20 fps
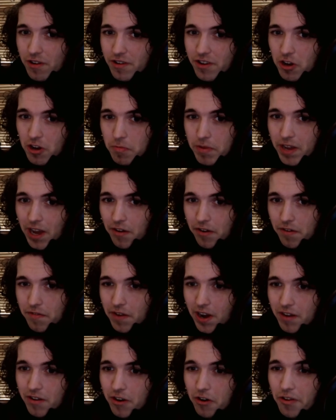Toby
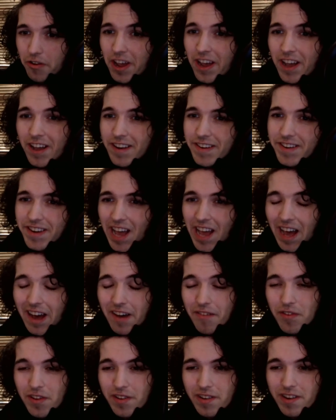Alderweireld.
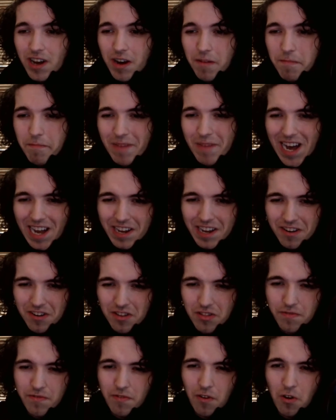Dav has come back into
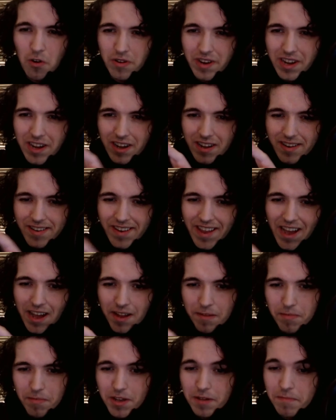the fold a
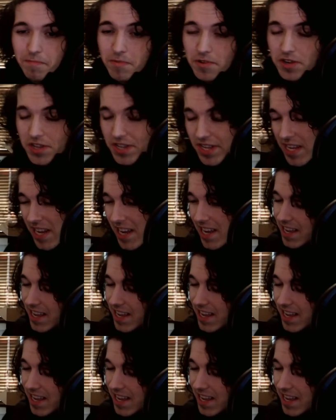tad bit, but